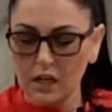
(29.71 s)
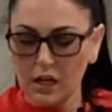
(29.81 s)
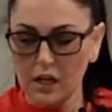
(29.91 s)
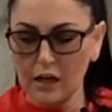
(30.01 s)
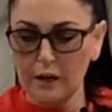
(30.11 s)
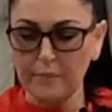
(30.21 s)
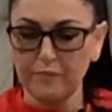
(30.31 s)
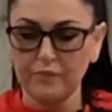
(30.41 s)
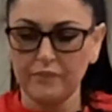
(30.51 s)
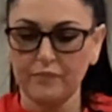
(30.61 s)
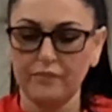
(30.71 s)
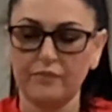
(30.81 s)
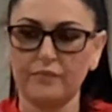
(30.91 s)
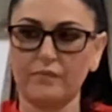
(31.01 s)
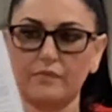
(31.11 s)
Um,
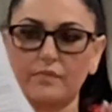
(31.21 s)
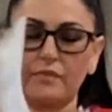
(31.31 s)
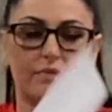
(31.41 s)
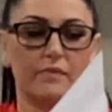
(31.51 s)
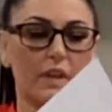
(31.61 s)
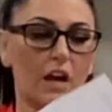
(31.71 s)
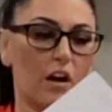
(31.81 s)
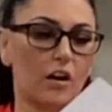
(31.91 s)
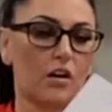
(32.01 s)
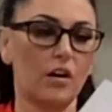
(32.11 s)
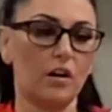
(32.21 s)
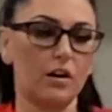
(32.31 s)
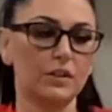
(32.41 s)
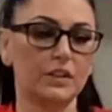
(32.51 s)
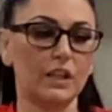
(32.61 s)
they are
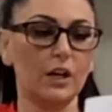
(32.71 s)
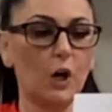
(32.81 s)
called the